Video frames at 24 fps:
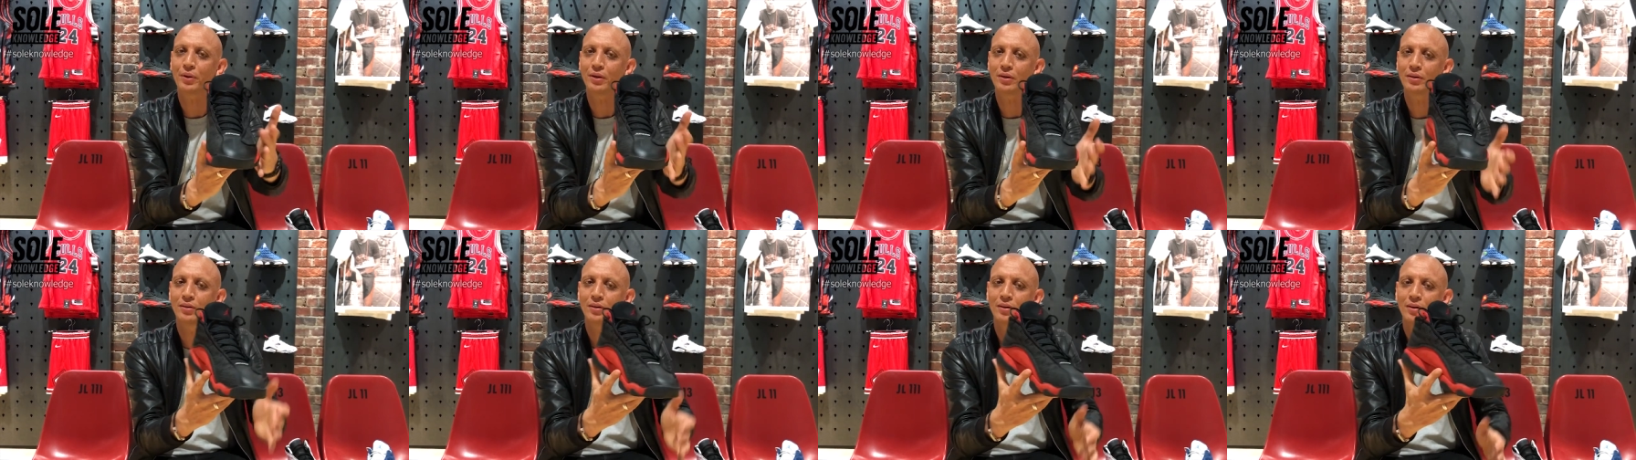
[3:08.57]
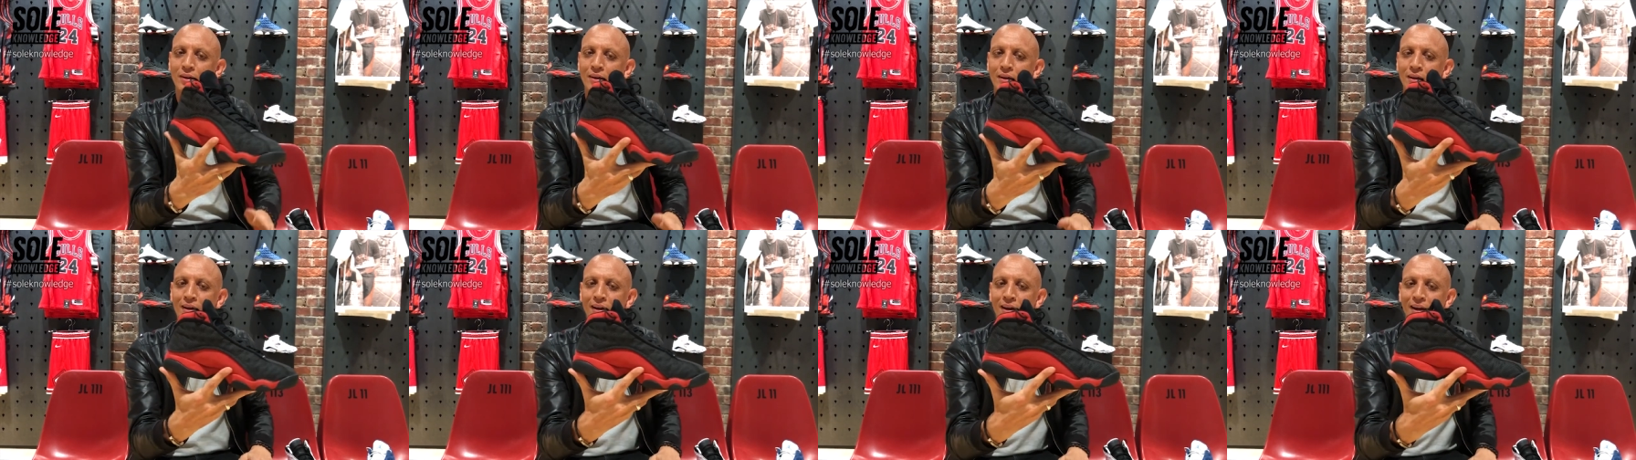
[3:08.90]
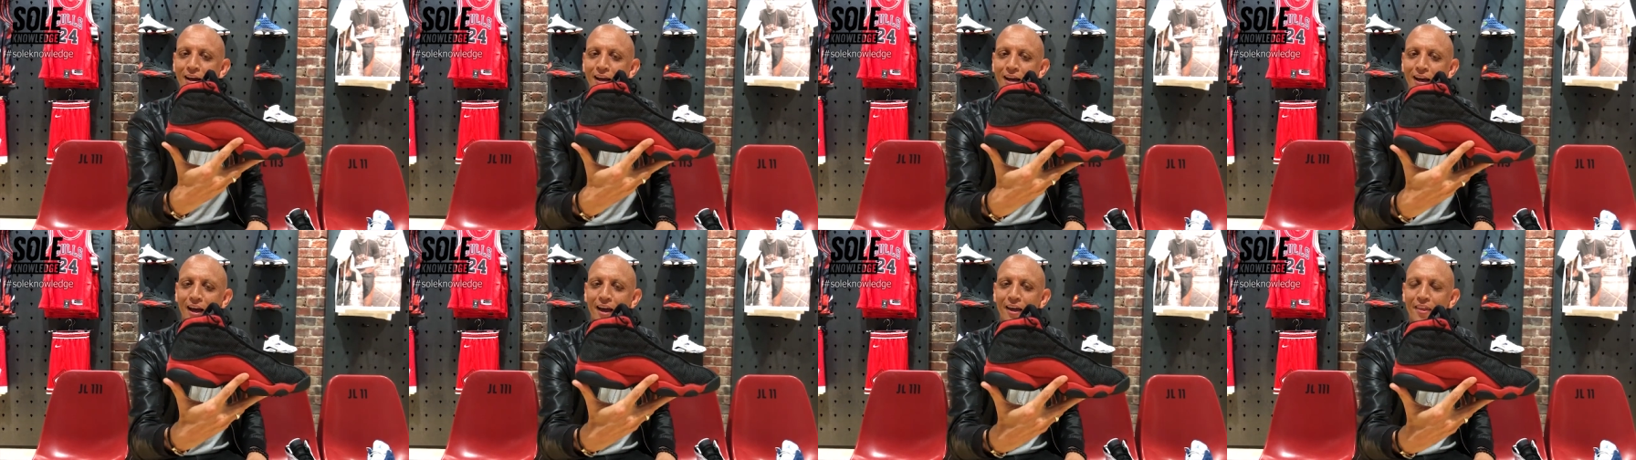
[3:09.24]

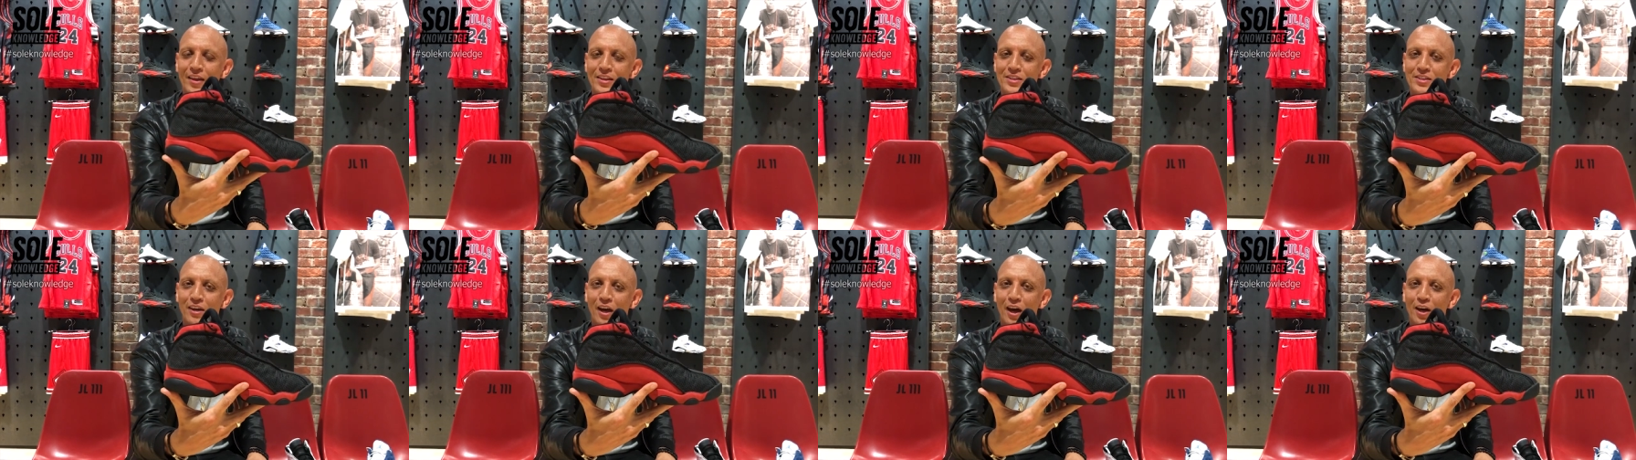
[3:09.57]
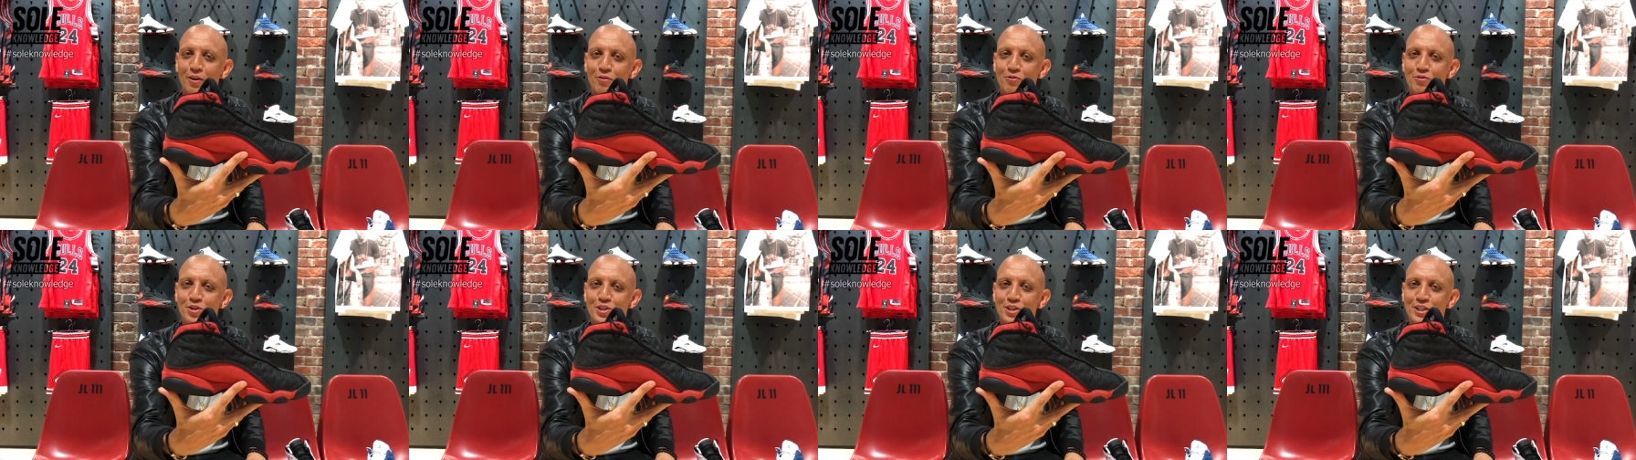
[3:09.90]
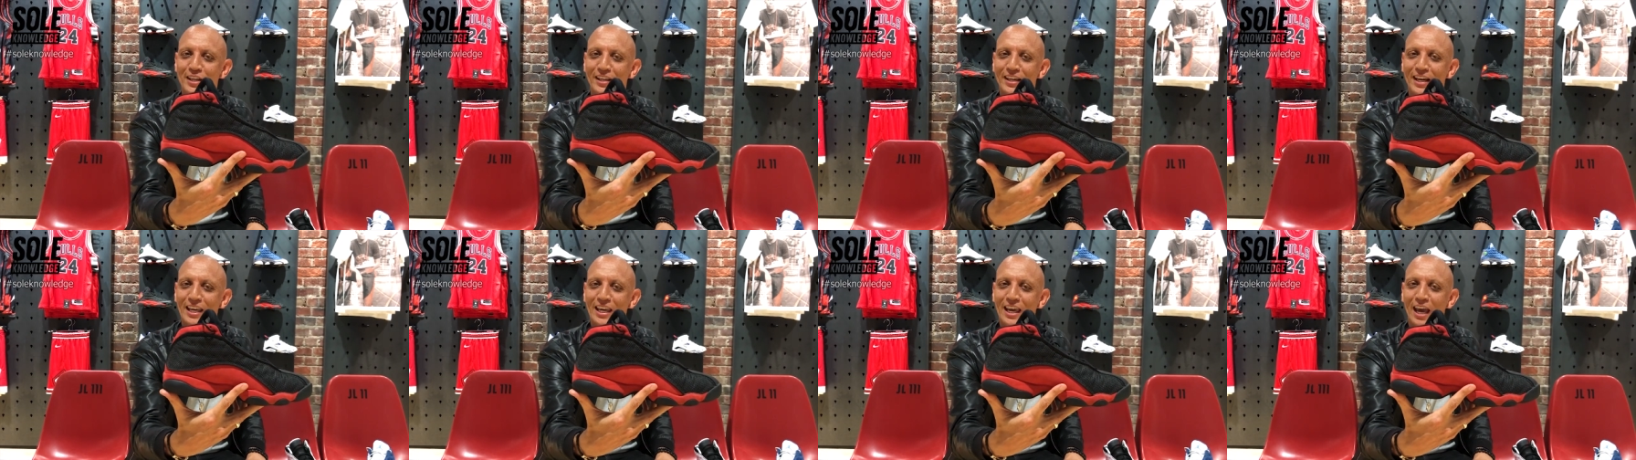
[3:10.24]
and that's kind of just
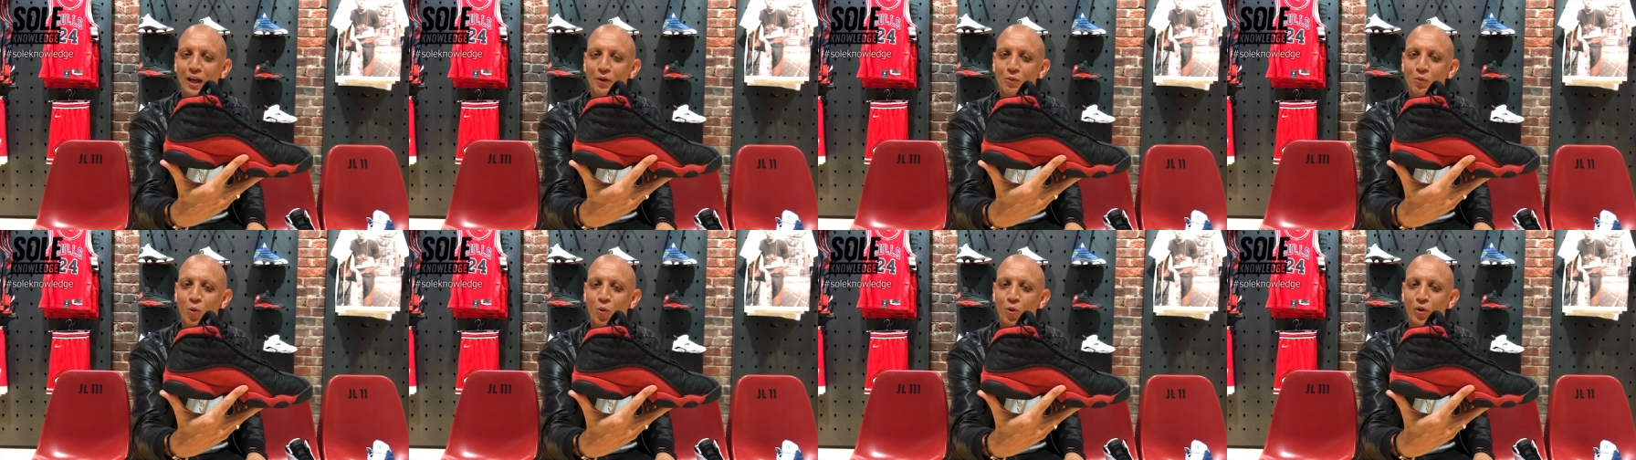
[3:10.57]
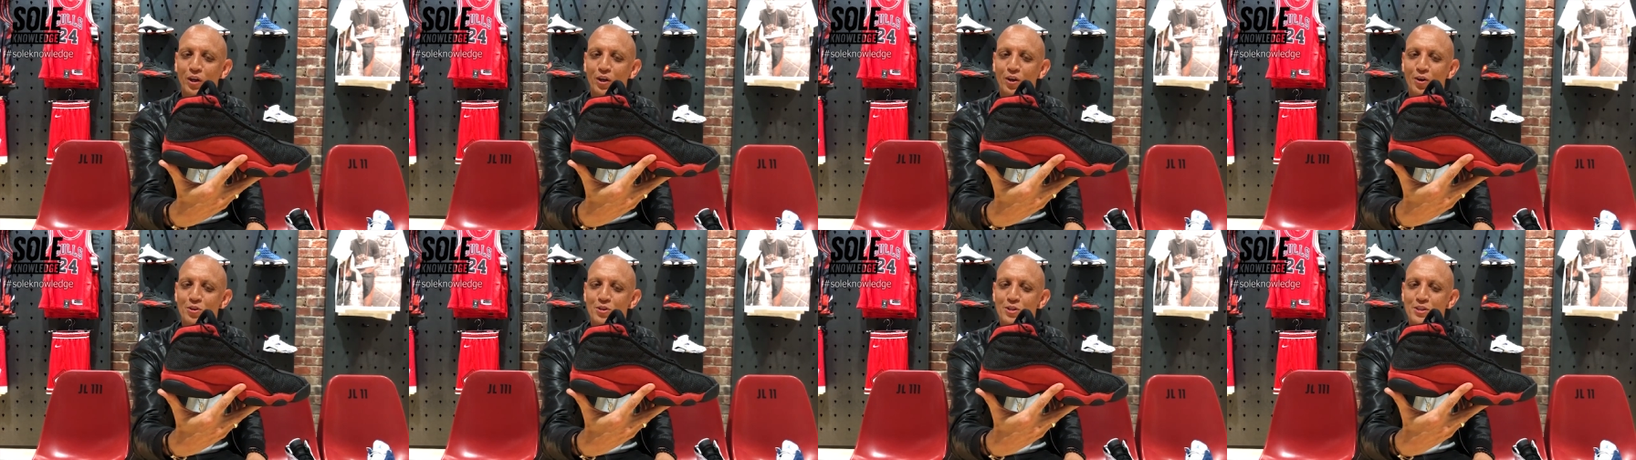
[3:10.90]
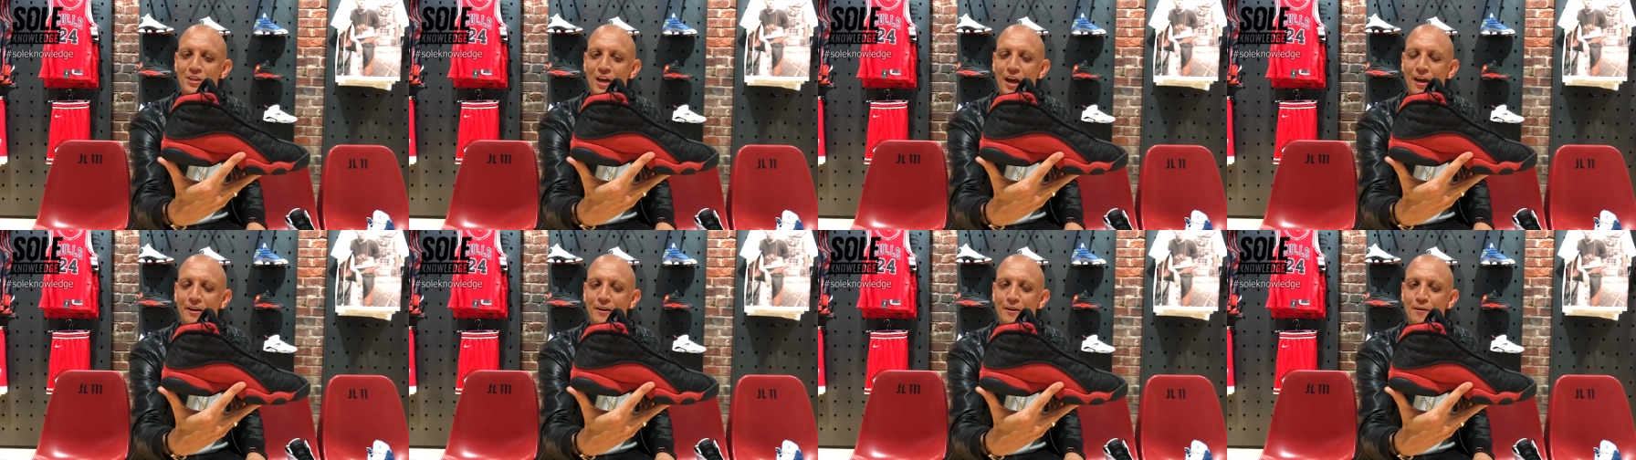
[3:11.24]
like a cat walking on
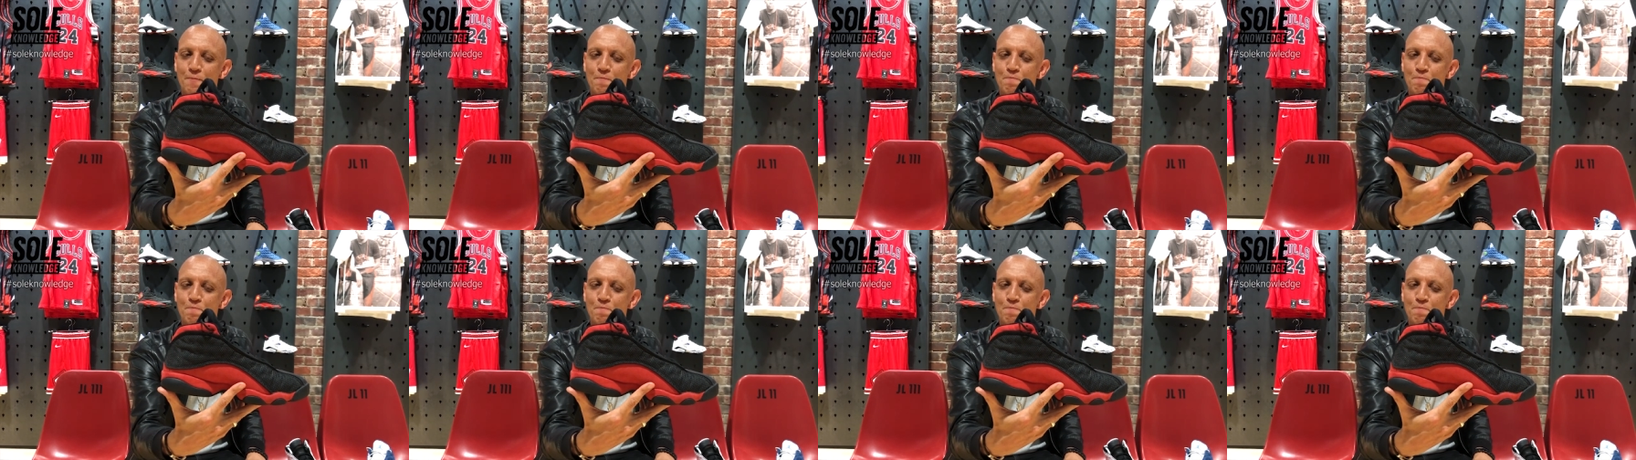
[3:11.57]
sand.